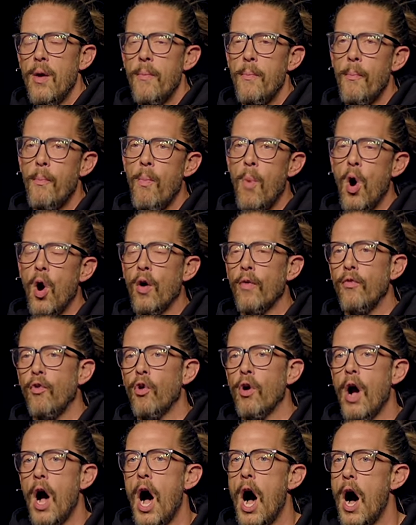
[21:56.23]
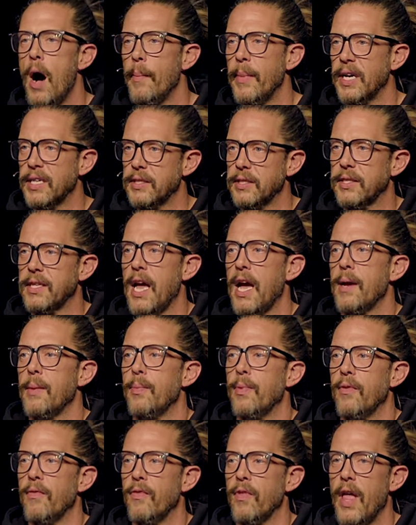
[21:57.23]
Marvel Comics
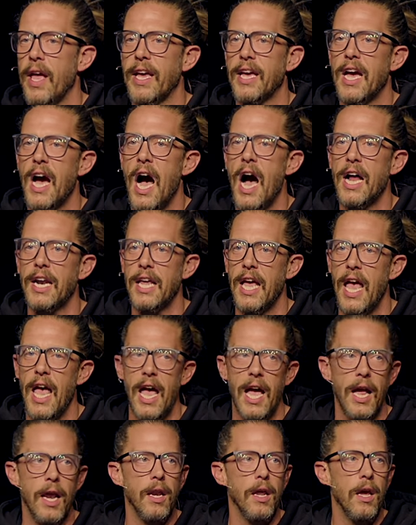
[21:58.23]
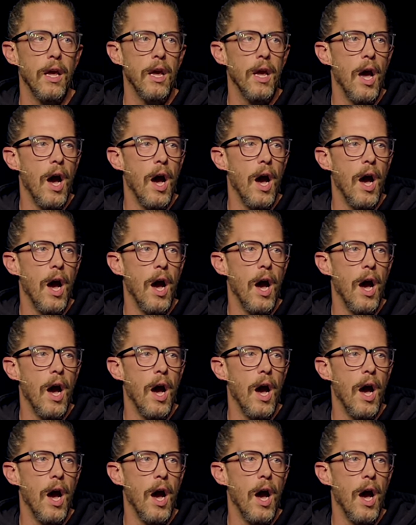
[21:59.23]
type of like Godhead